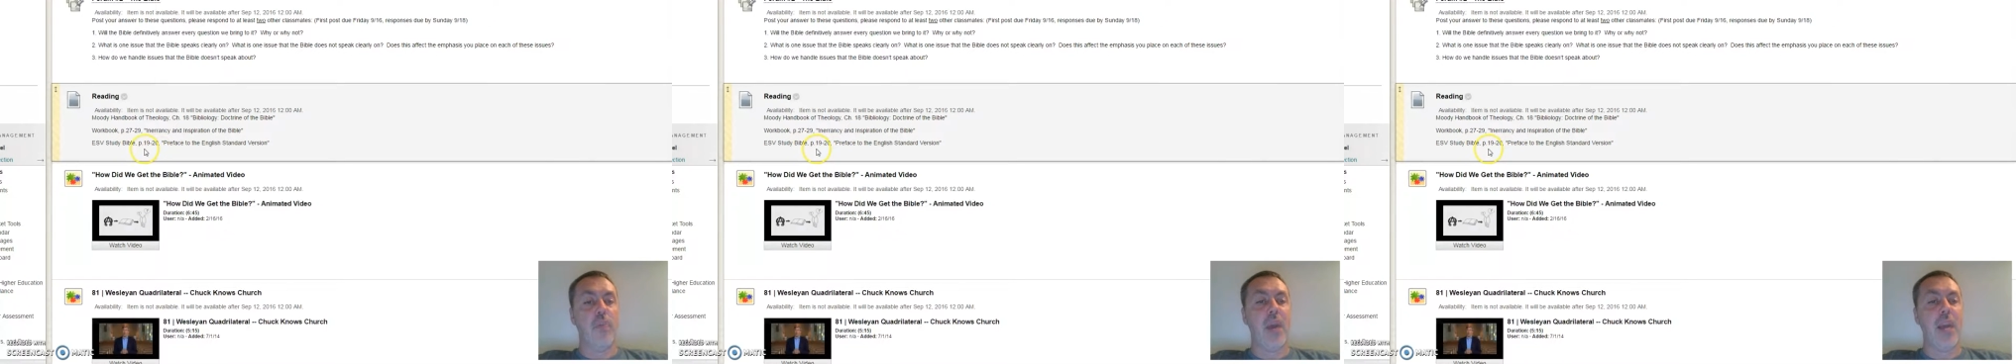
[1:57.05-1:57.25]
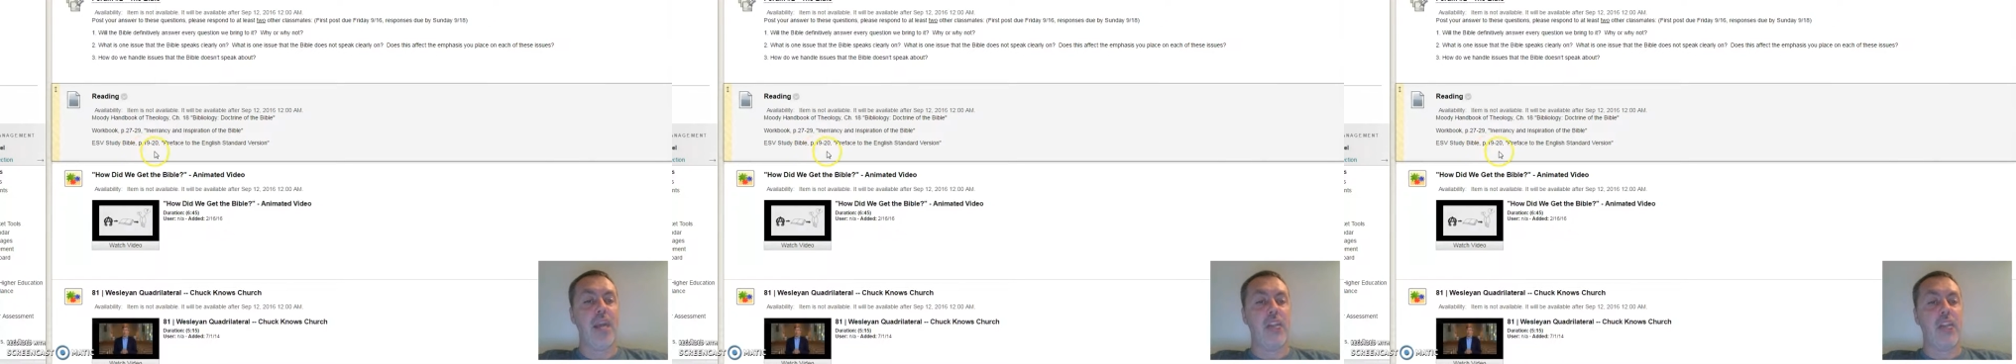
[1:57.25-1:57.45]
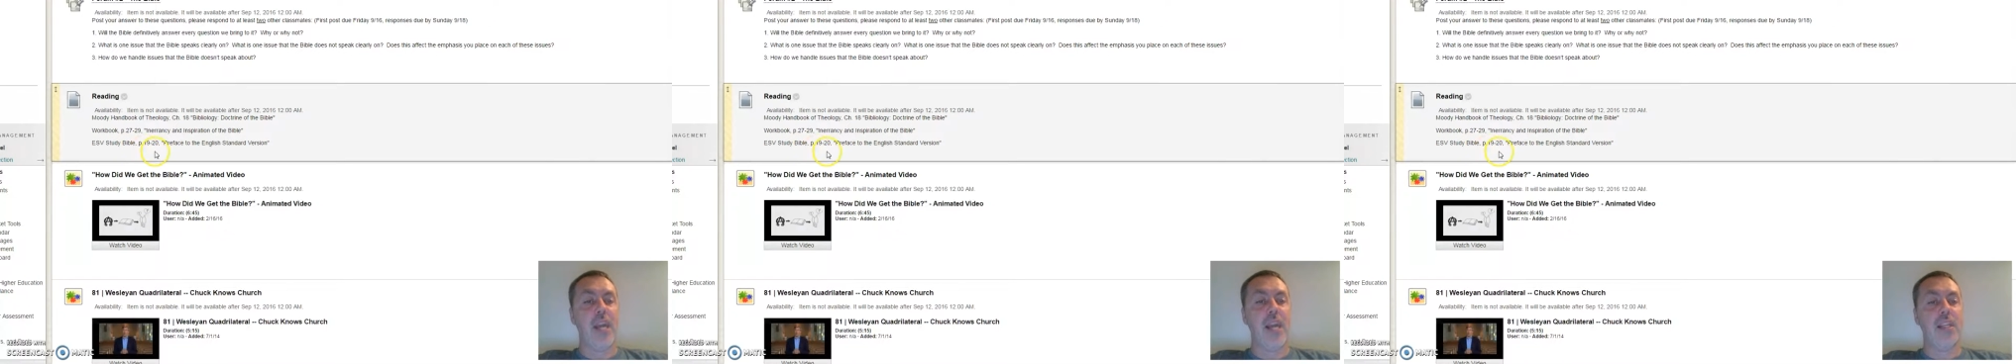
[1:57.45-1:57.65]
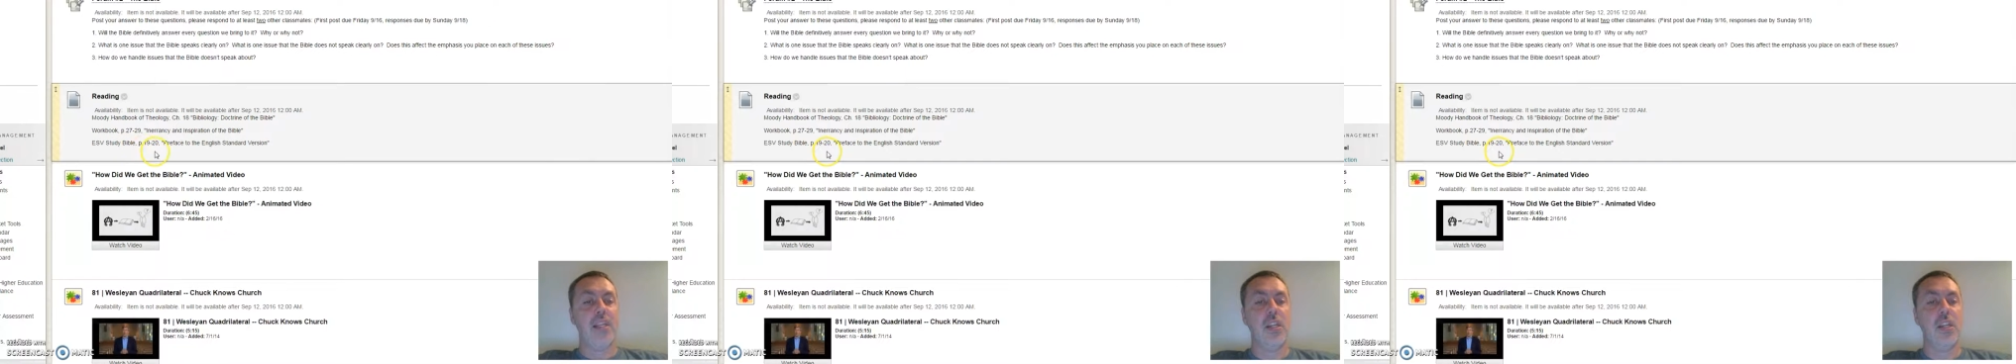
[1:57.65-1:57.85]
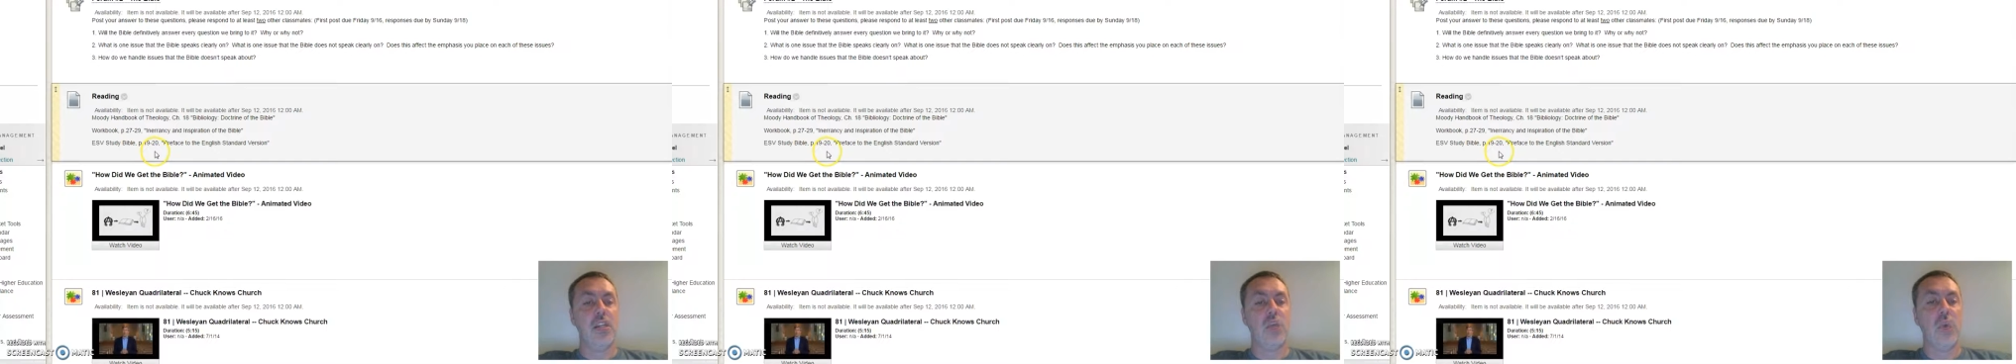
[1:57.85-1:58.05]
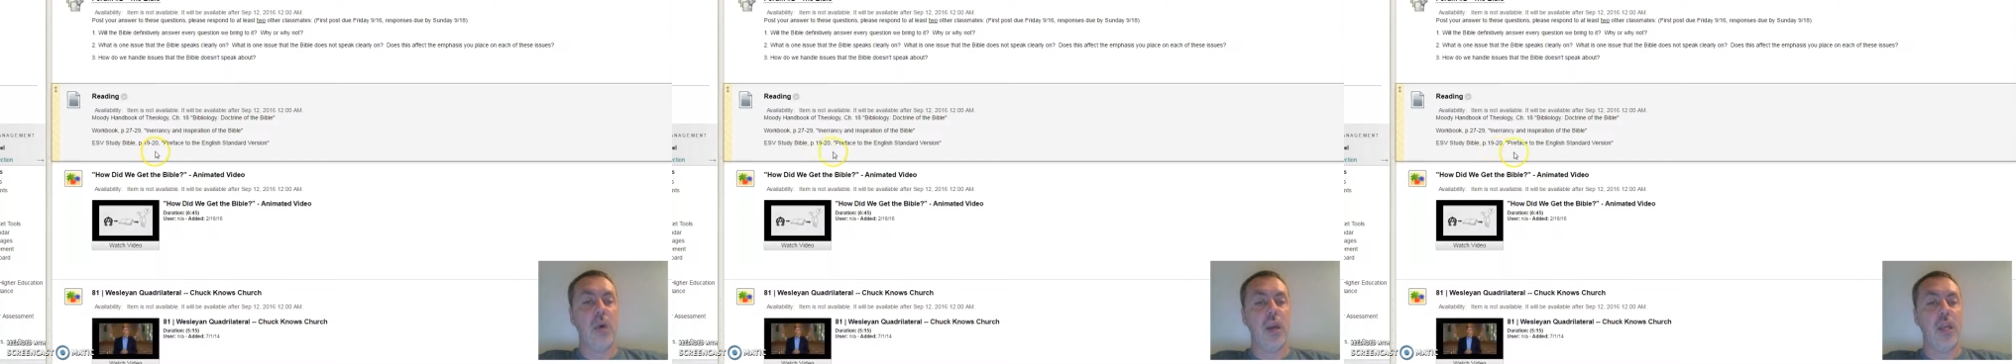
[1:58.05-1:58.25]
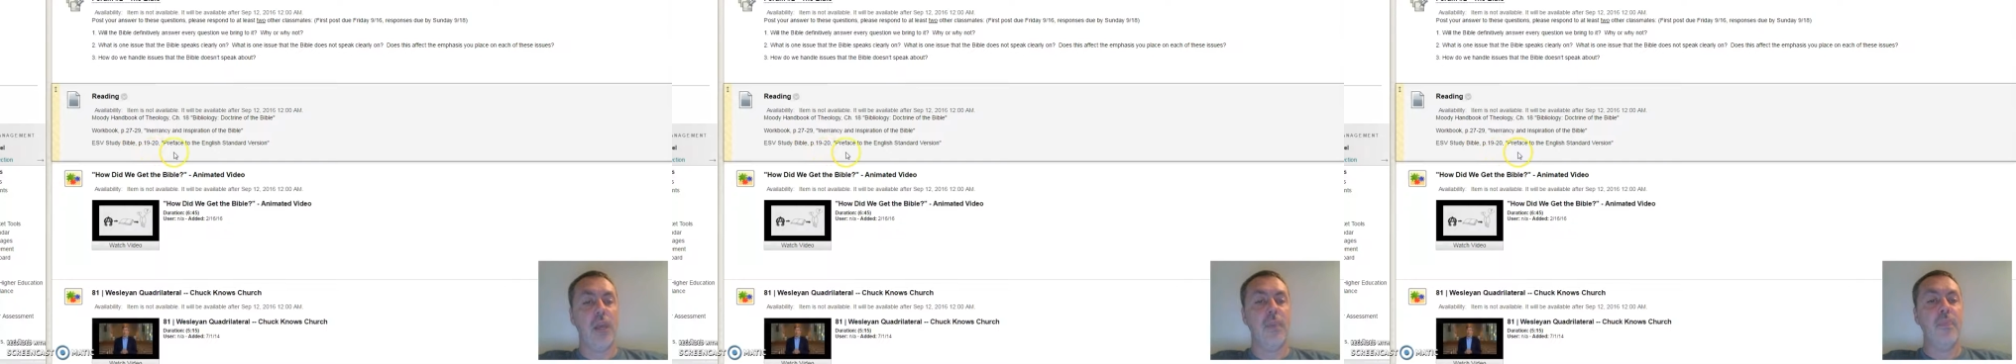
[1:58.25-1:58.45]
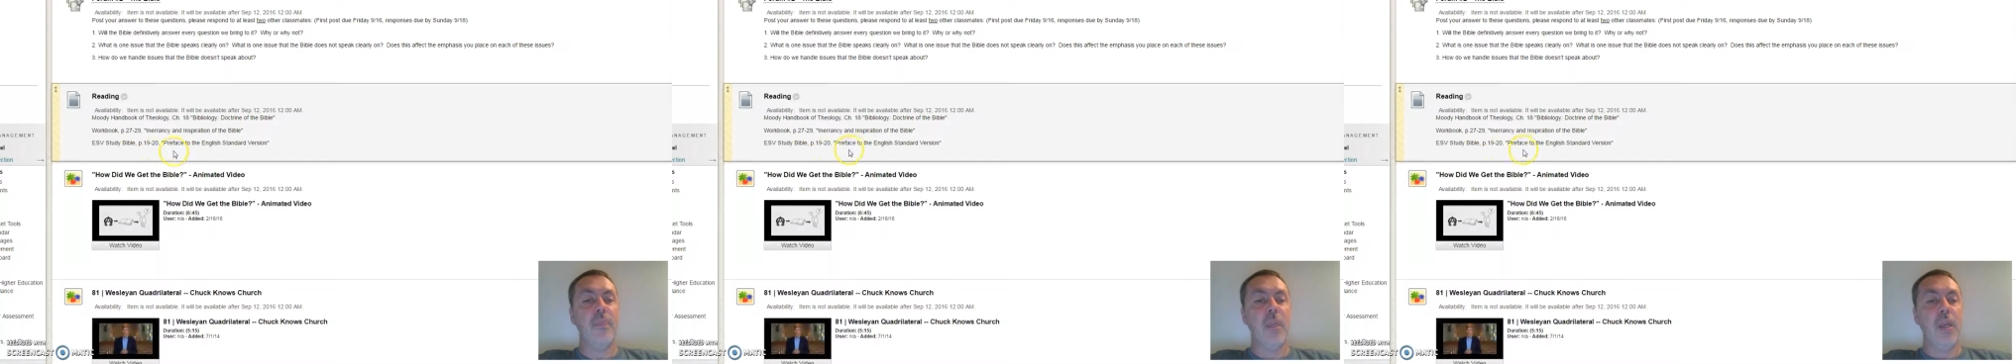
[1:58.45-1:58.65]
Page 19 and 20.